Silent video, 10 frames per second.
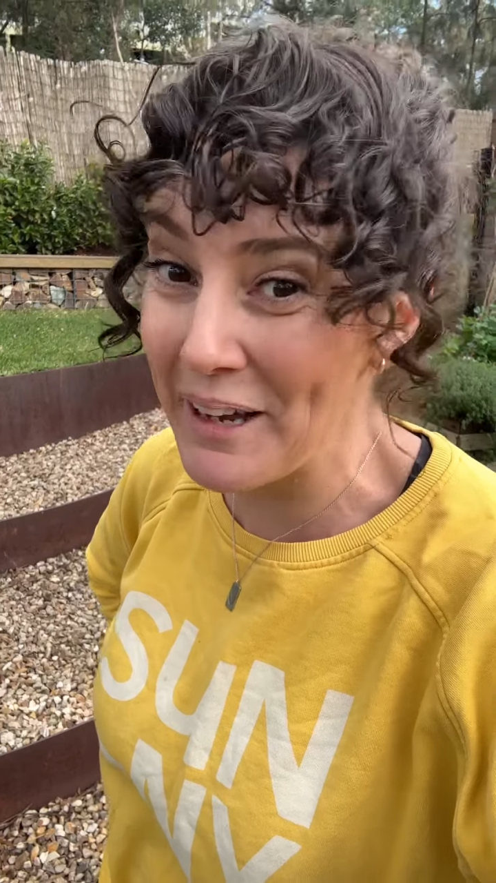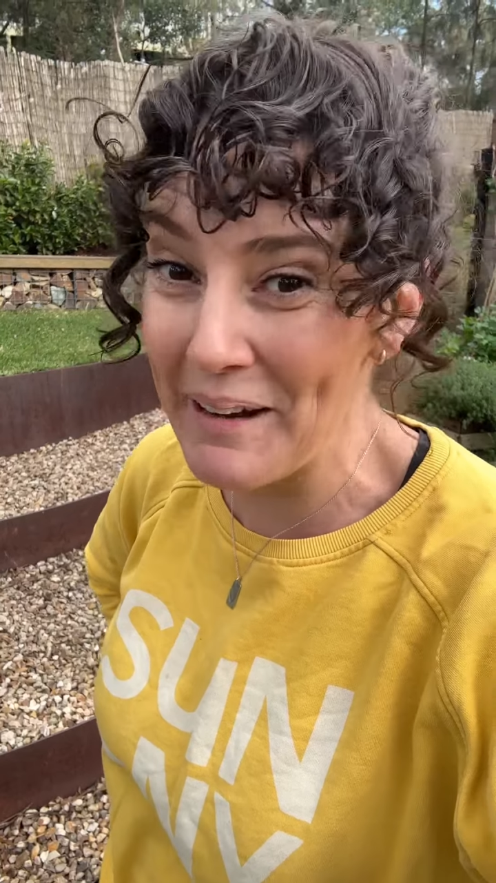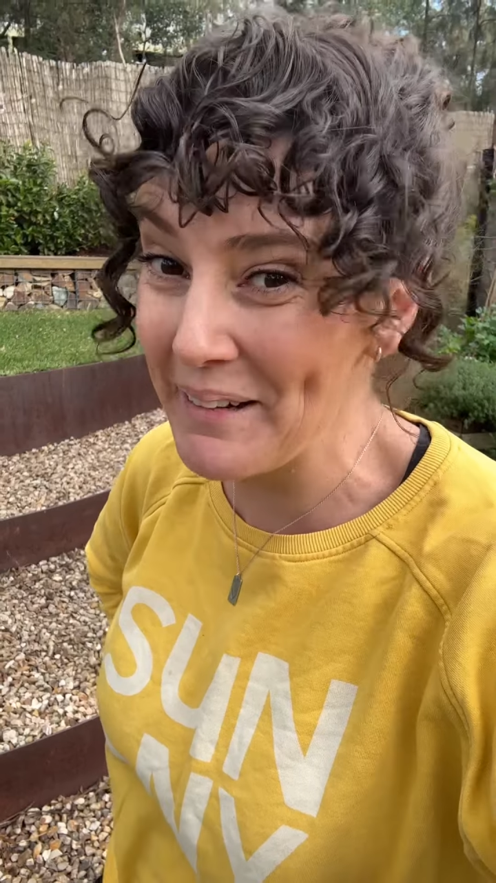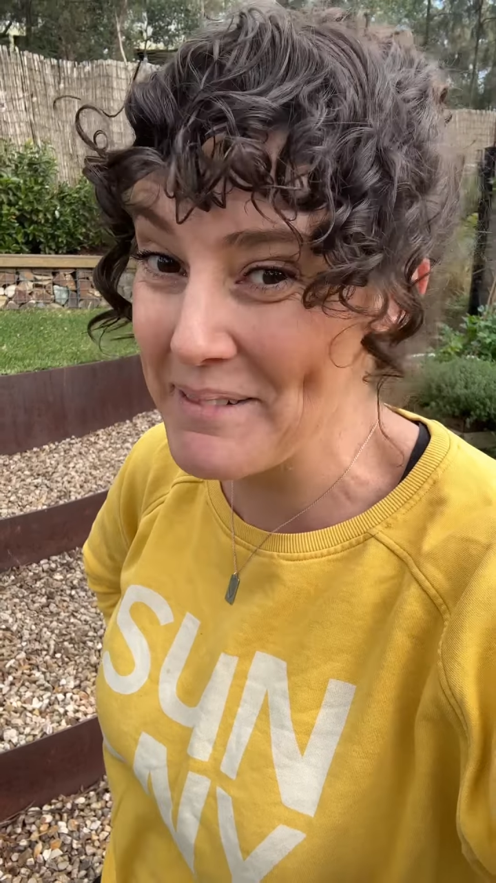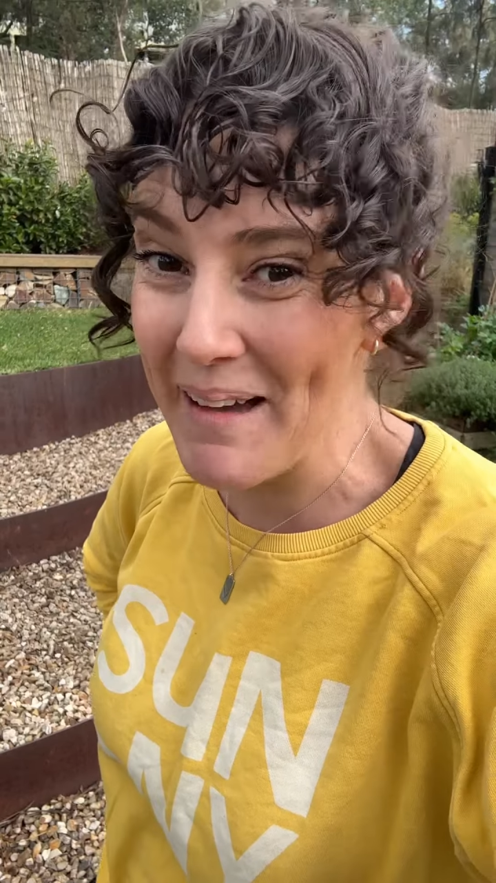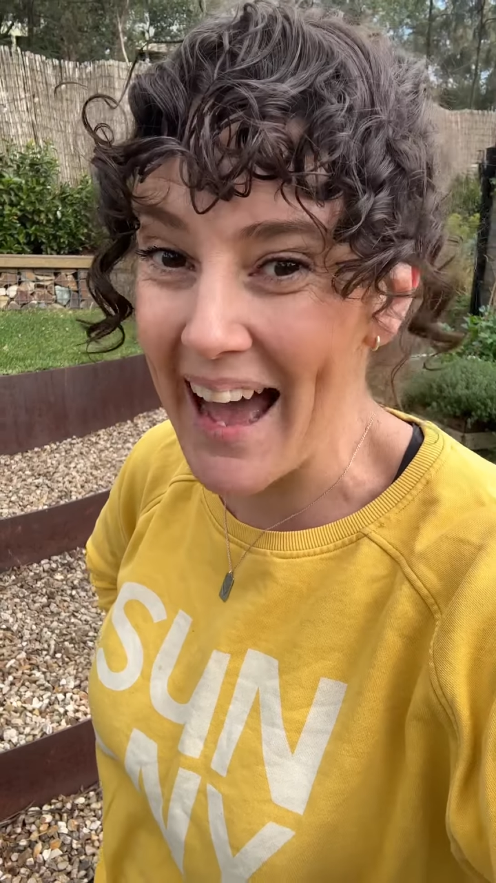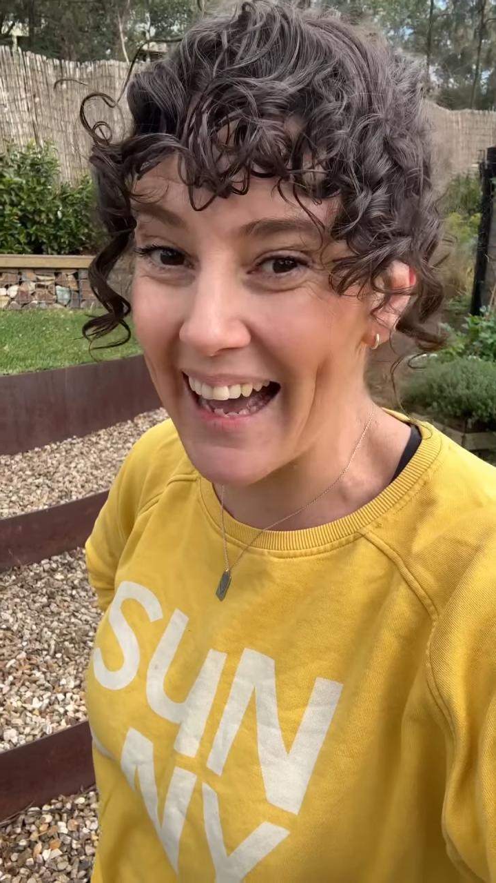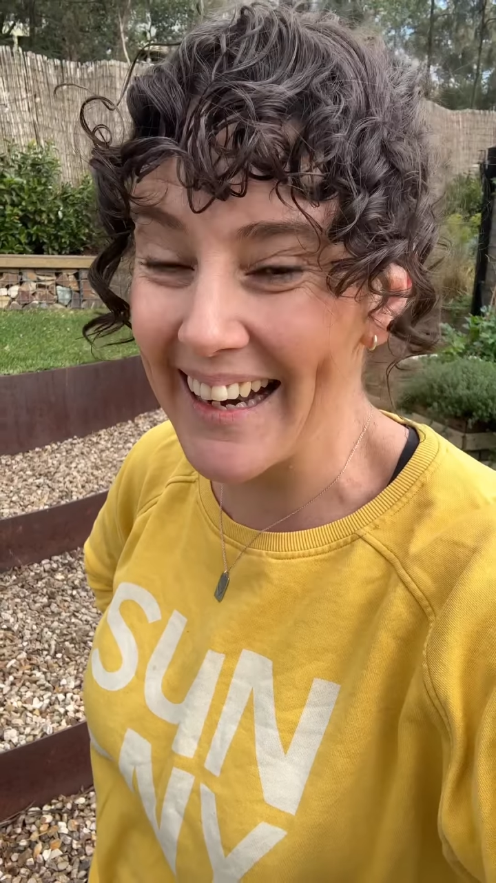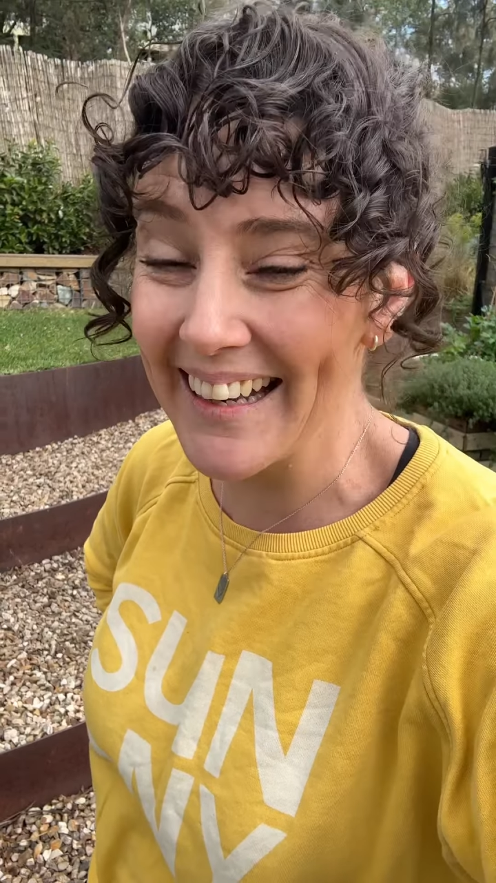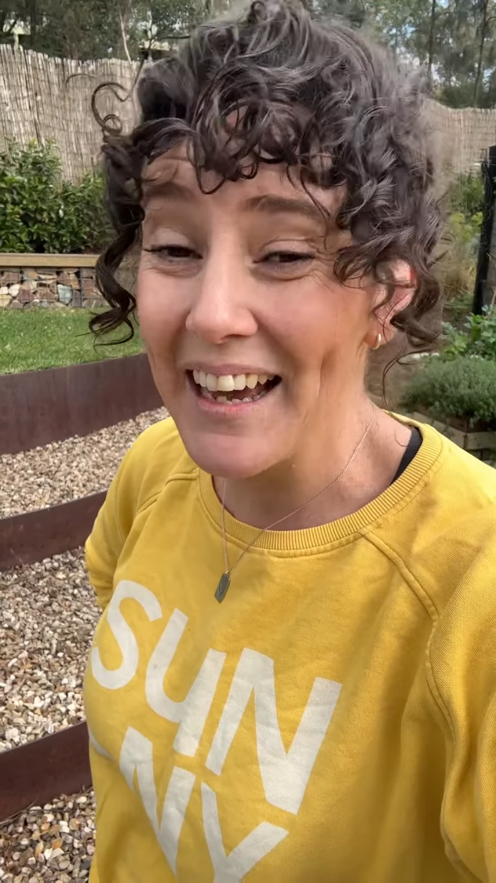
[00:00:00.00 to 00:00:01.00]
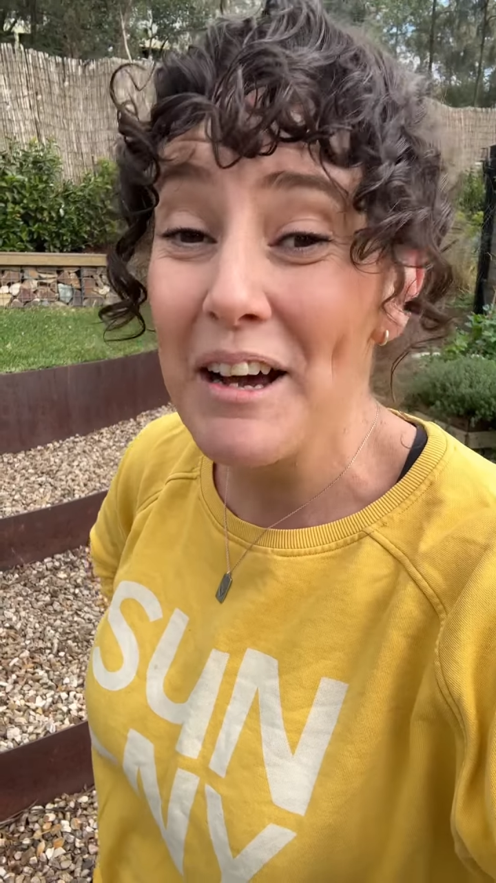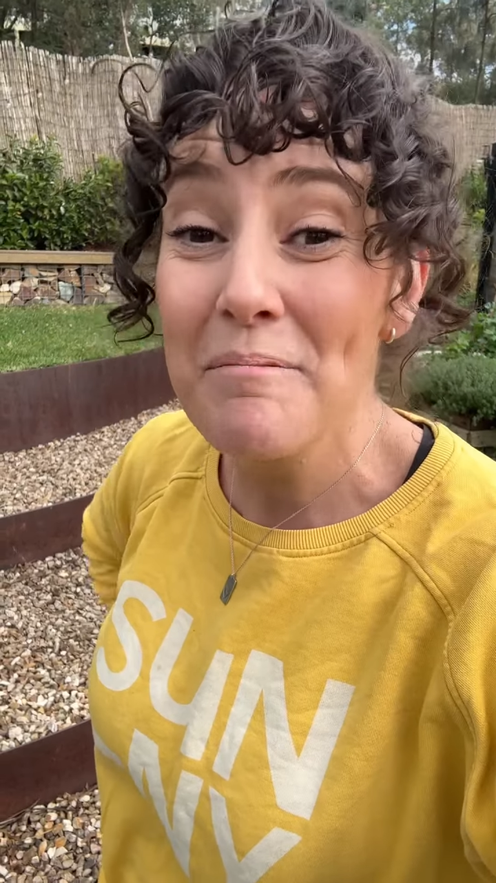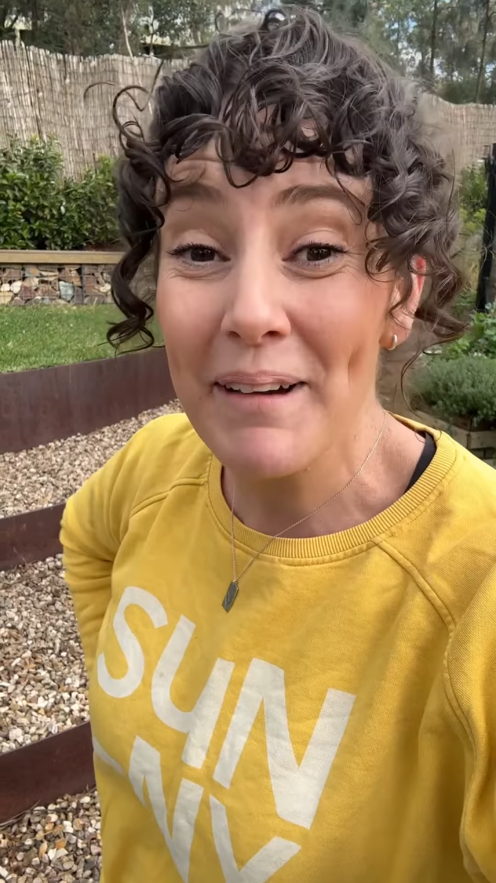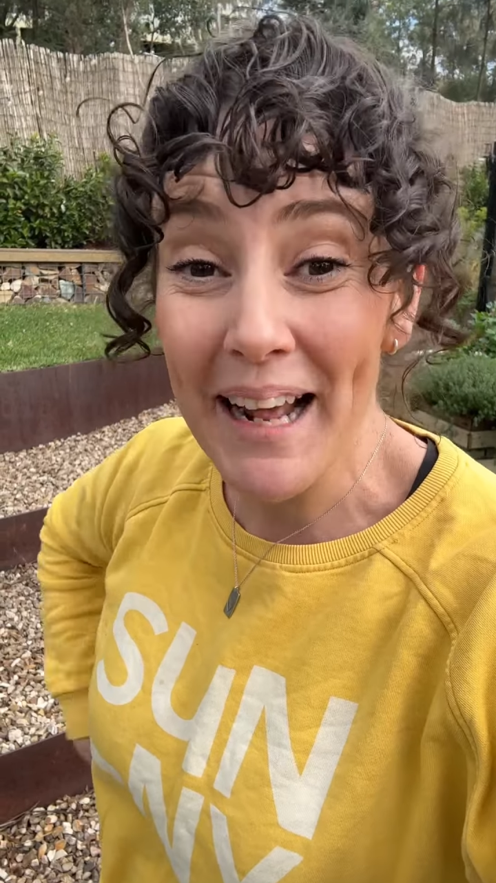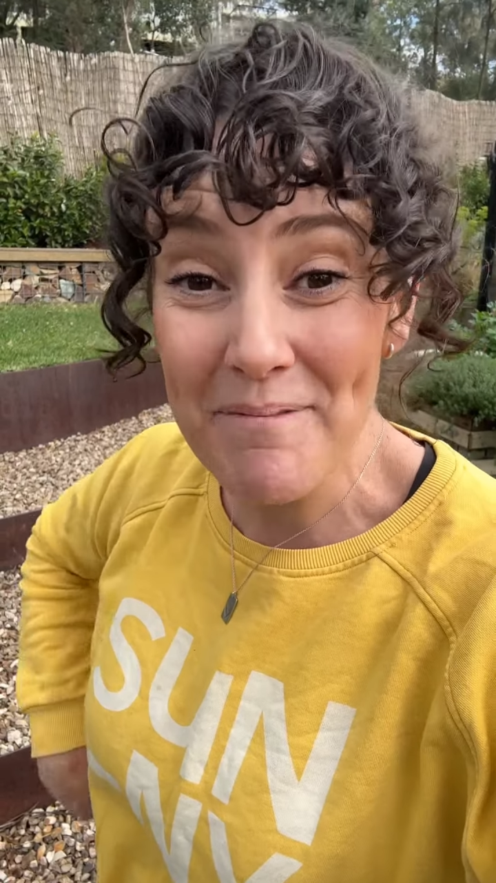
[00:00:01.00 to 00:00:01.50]
going mad,
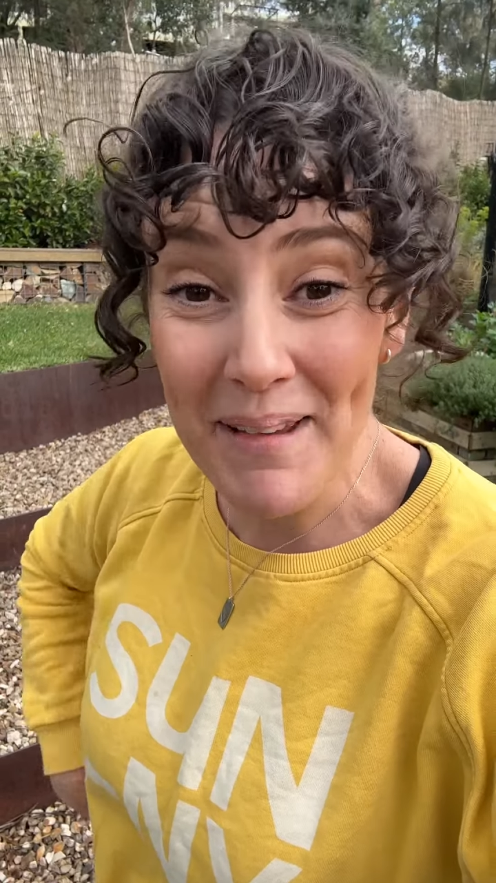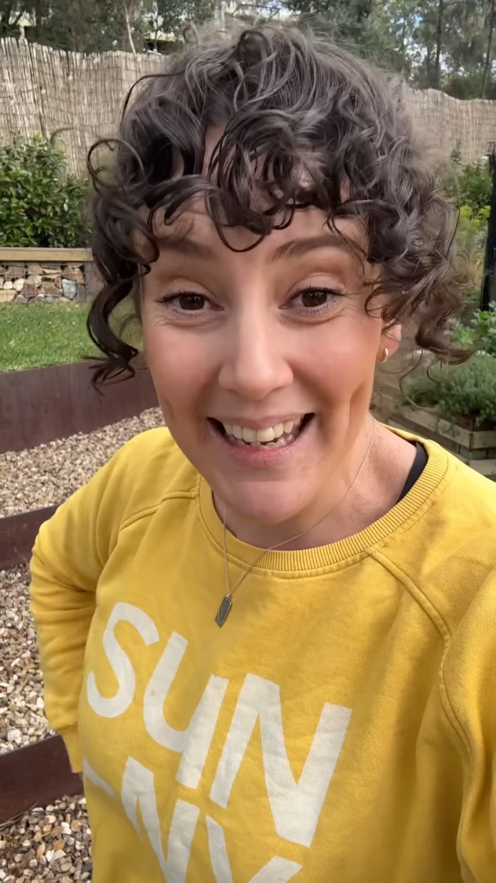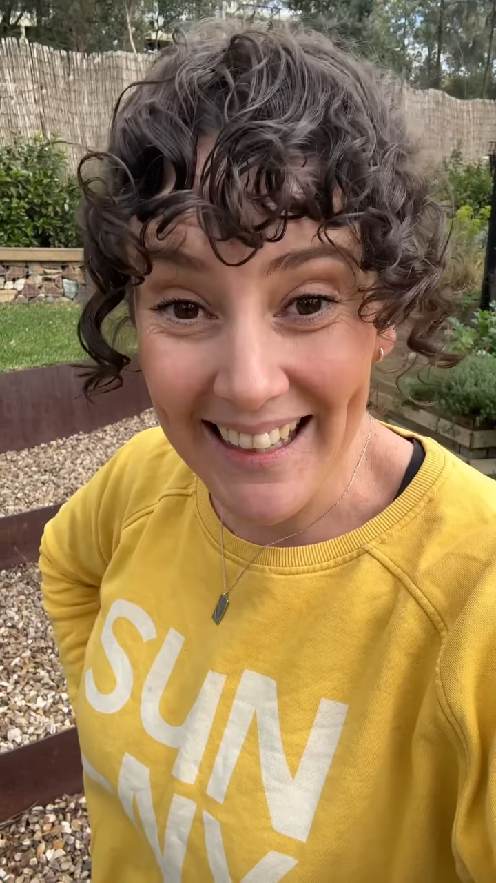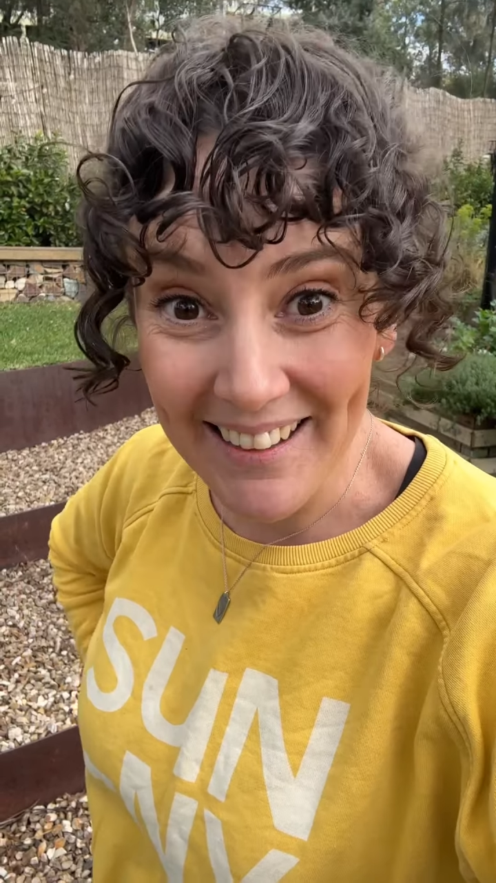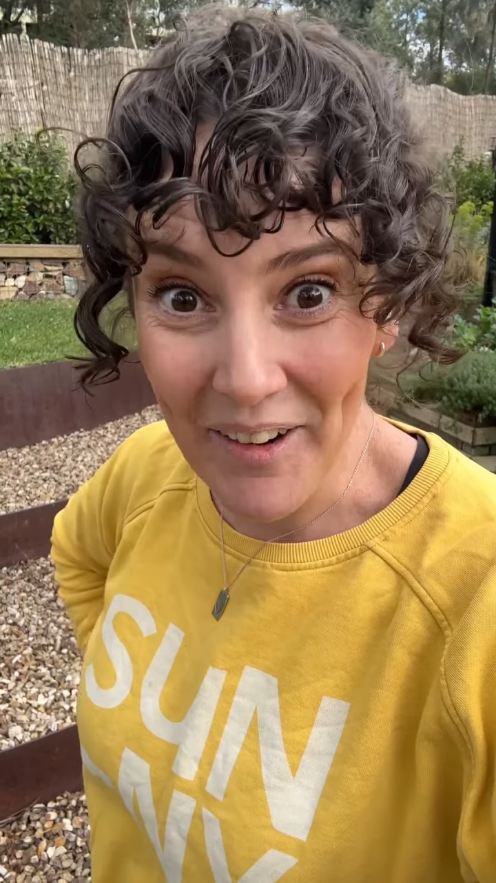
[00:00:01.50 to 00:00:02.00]
but I mean